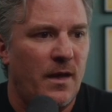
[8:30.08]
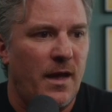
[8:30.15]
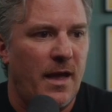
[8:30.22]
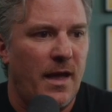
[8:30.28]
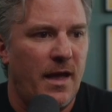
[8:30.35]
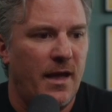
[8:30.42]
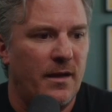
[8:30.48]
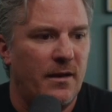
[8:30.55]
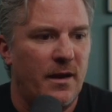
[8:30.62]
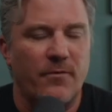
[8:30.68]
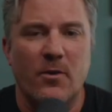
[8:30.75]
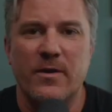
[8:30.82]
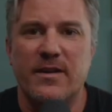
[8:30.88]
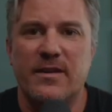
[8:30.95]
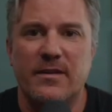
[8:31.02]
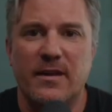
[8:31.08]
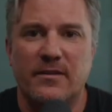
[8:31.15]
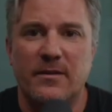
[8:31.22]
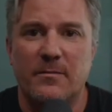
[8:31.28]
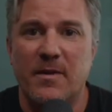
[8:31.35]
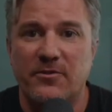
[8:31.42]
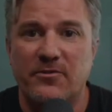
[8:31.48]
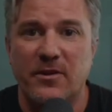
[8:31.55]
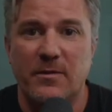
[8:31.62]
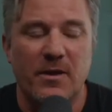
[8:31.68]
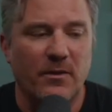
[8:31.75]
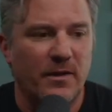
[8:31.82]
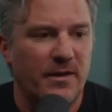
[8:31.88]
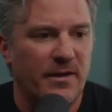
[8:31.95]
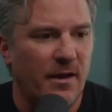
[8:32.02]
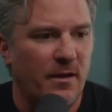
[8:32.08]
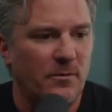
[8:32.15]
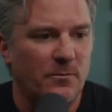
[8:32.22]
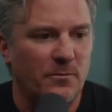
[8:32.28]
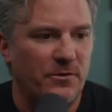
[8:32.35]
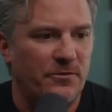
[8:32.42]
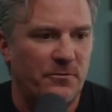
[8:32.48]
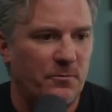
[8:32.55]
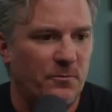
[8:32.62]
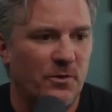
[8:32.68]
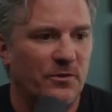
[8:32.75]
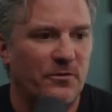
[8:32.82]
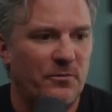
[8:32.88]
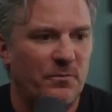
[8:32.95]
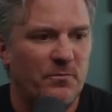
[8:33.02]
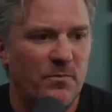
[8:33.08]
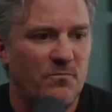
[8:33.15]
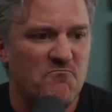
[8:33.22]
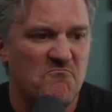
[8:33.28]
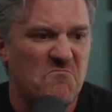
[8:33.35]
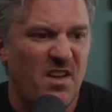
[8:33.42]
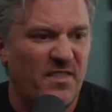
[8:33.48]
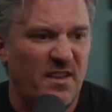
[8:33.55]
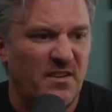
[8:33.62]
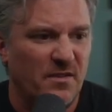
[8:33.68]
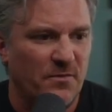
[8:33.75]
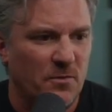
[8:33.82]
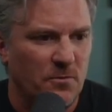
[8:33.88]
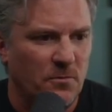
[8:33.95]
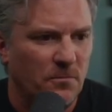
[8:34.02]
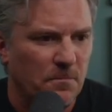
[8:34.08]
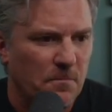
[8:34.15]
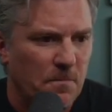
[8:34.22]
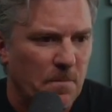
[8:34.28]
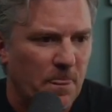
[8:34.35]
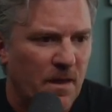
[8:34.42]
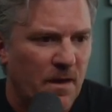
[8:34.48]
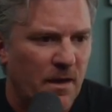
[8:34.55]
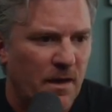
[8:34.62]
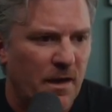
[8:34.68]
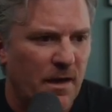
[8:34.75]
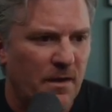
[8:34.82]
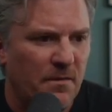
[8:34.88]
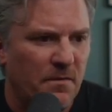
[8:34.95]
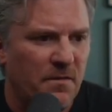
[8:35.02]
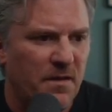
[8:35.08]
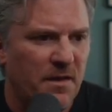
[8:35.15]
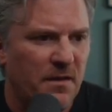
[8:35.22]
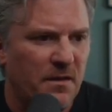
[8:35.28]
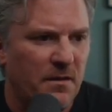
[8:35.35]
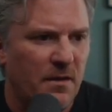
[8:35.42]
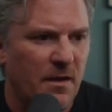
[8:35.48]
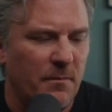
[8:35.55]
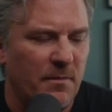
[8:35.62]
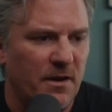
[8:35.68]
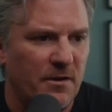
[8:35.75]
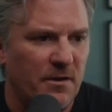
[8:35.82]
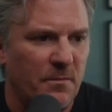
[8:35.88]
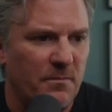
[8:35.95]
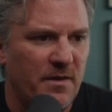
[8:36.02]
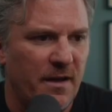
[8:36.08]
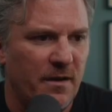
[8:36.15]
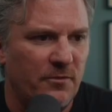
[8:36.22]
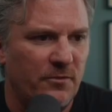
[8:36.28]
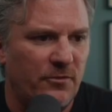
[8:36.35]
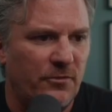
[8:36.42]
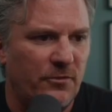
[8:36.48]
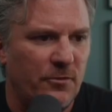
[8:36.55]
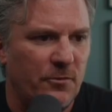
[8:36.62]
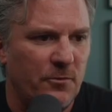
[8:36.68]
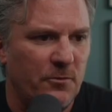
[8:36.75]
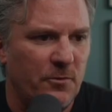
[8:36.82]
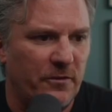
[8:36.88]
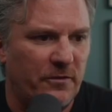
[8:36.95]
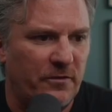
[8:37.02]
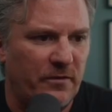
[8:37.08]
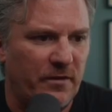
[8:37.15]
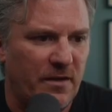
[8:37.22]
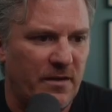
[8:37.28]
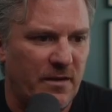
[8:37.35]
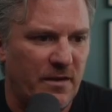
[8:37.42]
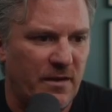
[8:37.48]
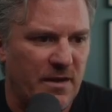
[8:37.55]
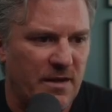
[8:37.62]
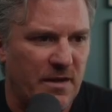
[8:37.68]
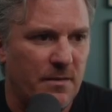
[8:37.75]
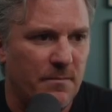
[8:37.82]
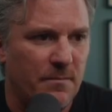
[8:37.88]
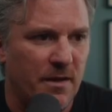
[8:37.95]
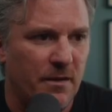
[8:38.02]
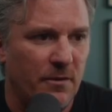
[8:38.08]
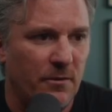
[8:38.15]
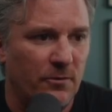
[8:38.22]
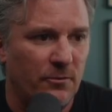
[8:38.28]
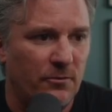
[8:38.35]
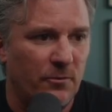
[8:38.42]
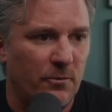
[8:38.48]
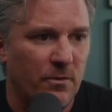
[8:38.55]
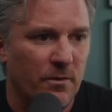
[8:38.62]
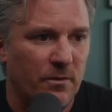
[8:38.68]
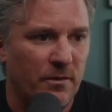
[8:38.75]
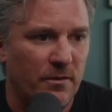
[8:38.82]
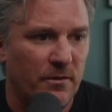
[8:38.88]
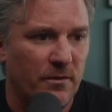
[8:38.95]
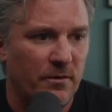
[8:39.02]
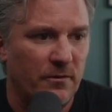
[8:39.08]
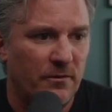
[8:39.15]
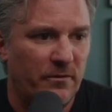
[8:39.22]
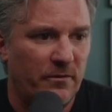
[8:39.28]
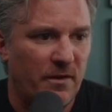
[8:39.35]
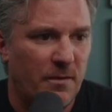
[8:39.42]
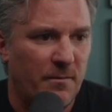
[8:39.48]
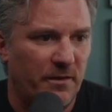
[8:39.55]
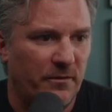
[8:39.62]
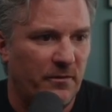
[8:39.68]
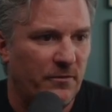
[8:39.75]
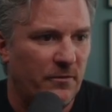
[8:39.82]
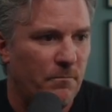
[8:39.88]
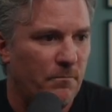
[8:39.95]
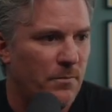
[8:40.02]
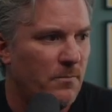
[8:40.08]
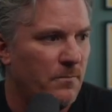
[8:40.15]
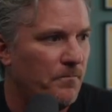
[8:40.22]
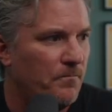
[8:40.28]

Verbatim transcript: And I've already connected my Gmail account, which was not that difficult. And then I'm going to come down to send an email. So we're going to send a message. Boom.